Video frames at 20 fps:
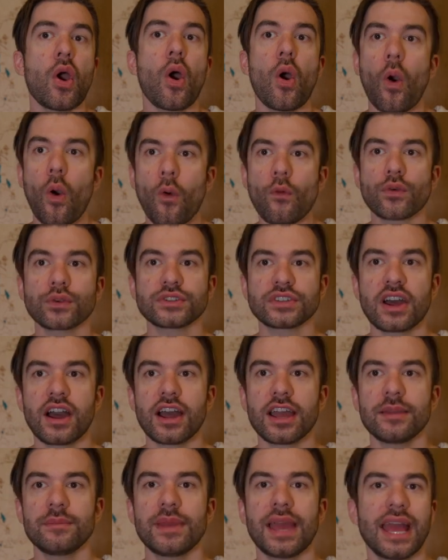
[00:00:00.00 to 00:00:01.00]
Over
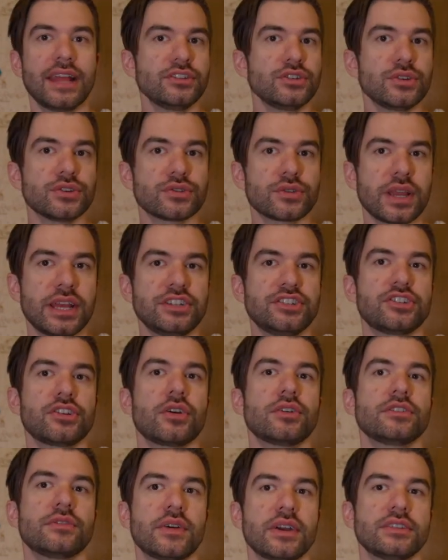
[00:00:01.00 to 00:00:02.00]
time, end-user
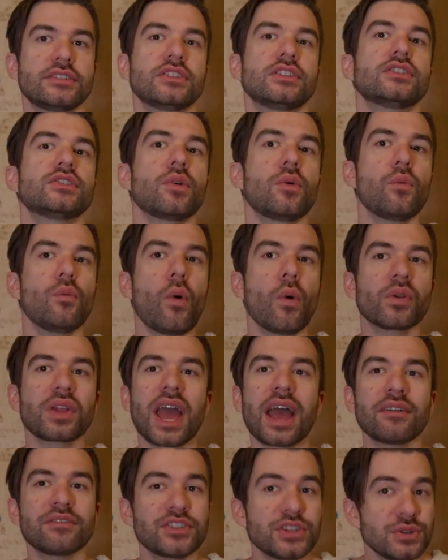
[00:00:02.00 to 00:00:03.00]
HDR devices won't
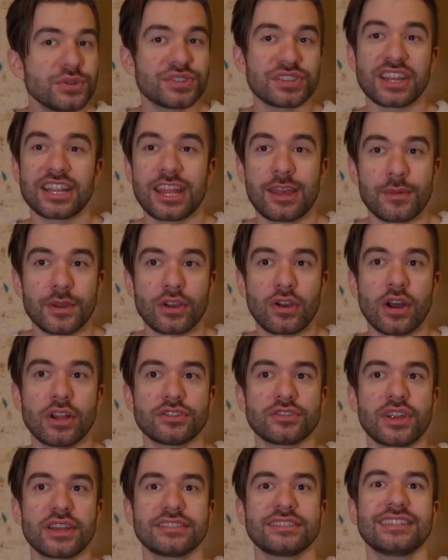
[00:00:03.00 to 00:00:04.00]
have to use dynamic
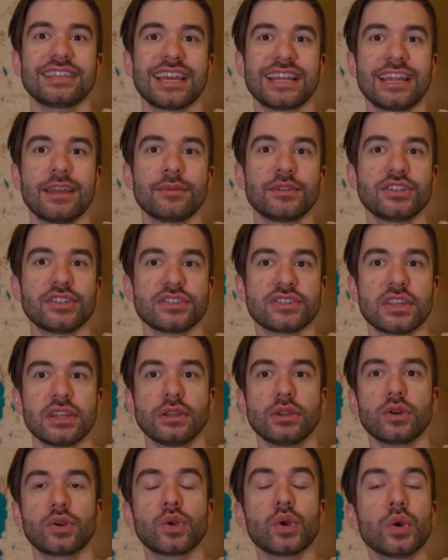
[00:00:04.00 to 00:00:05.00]
contrast to get images that
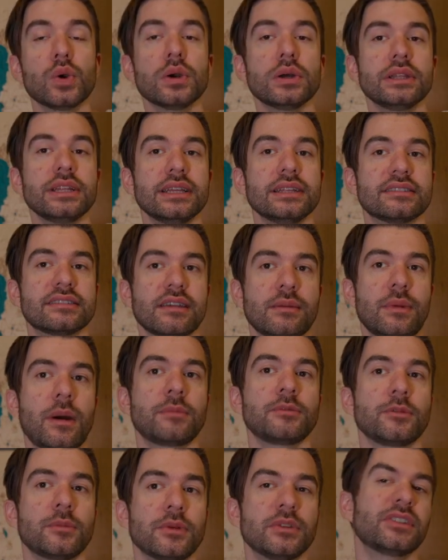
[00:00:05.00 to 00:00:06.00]
look good in
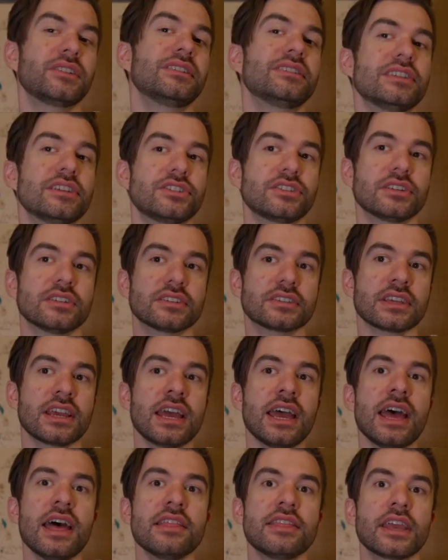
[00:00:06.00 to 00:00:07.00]
suboptimal conditions.
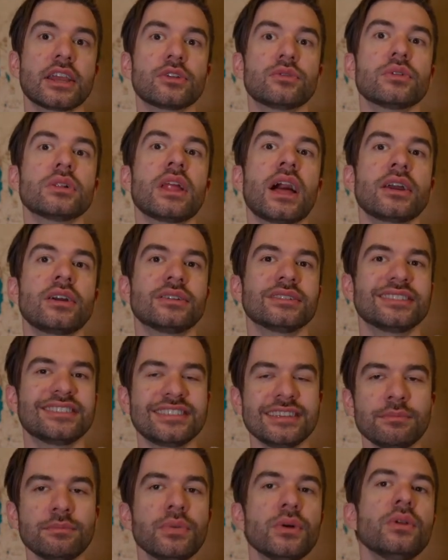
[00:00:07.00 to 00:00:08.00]
They can rely on
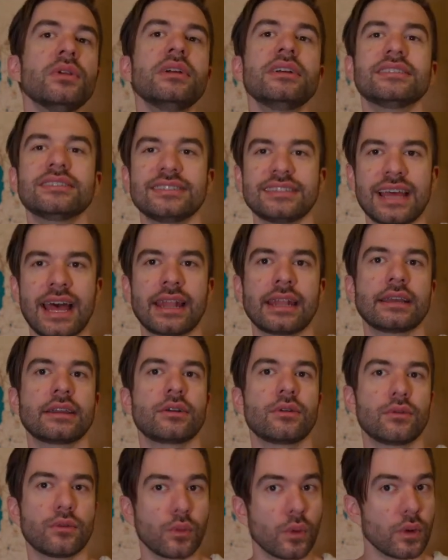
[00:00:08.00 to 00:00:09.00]
simple, static
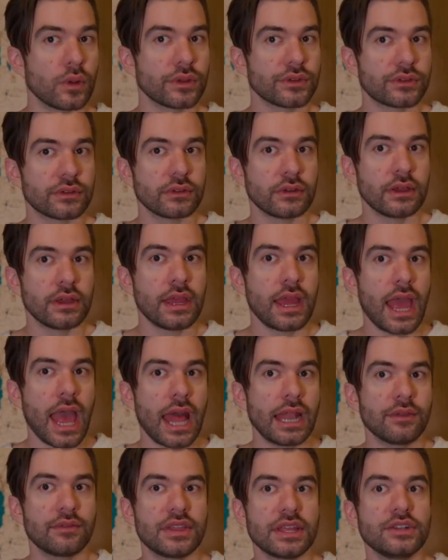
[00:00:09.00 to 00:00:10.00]
rules.
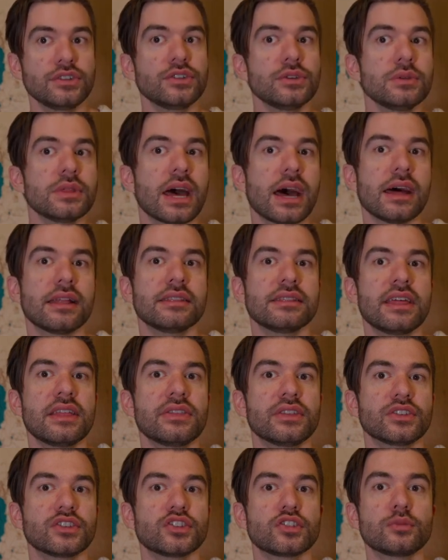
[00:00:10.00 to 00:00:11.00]
And if they do that, then
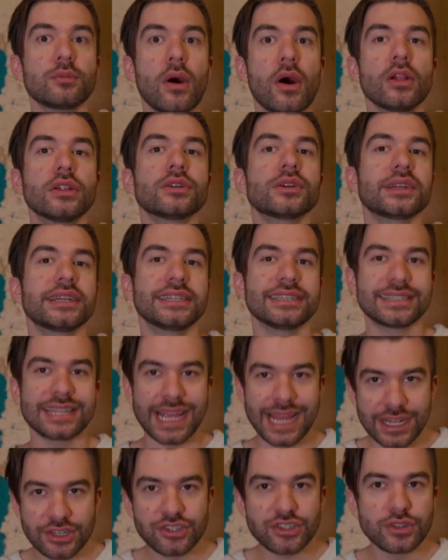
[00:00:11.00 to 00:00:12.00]
the smaller
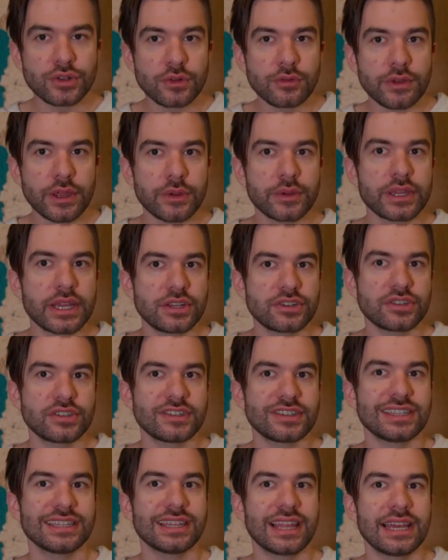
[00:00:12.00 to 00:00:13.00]
intentional
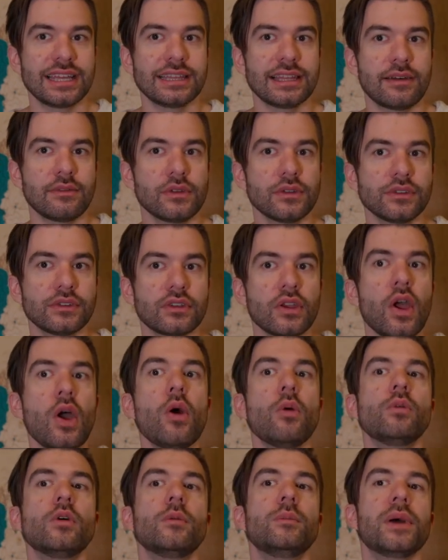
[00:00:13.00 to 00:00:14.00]
variations in light levels
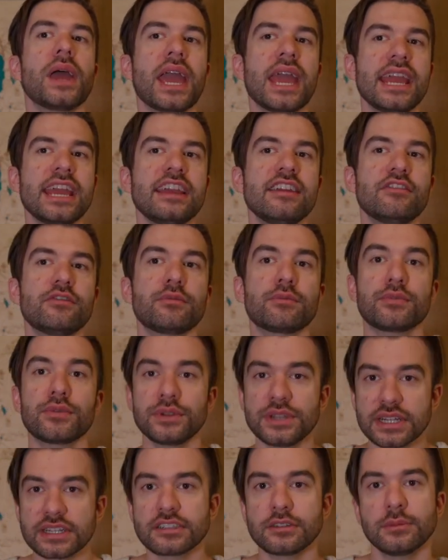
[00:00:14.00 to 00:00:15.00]
will behave
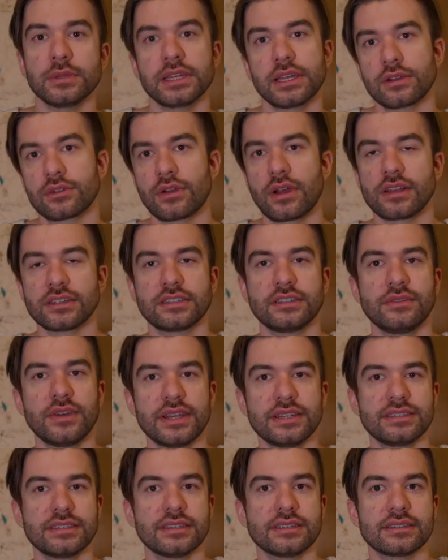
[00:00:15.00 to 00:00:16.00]
predictably across
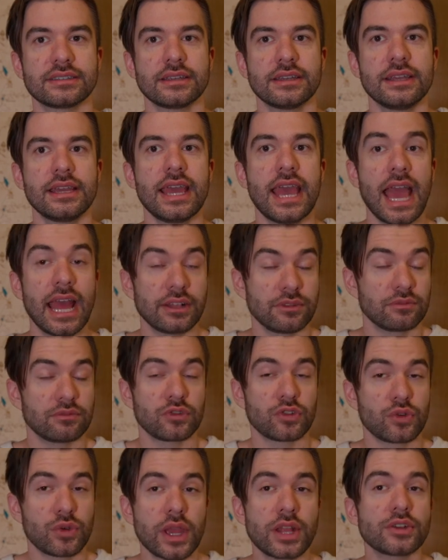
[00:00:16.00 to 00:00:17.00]
devices and
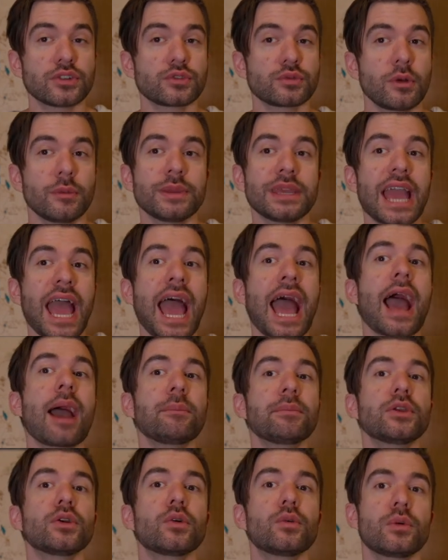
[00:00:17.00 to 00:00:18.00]
creators will be
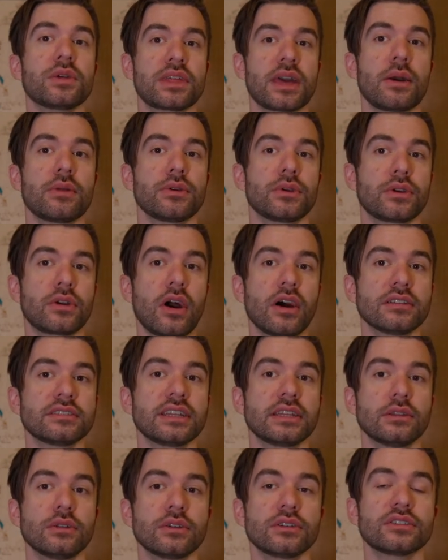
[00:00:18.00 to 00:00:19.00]
happier with how their
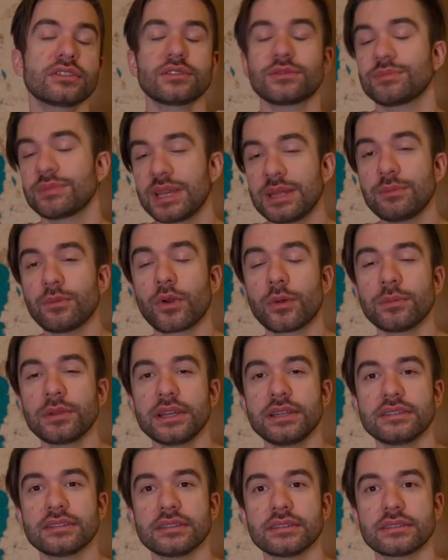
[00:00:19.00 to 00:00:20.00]
content looks in more
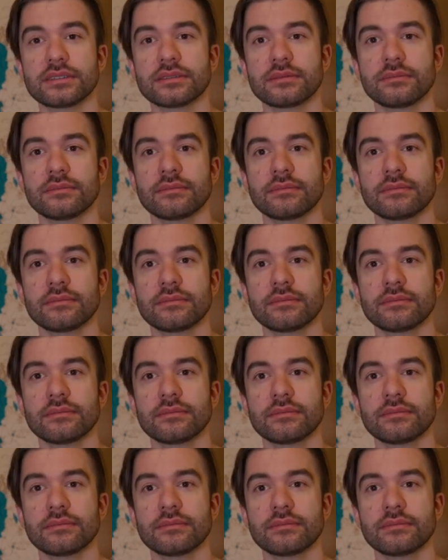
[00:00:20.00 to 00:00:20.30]
places.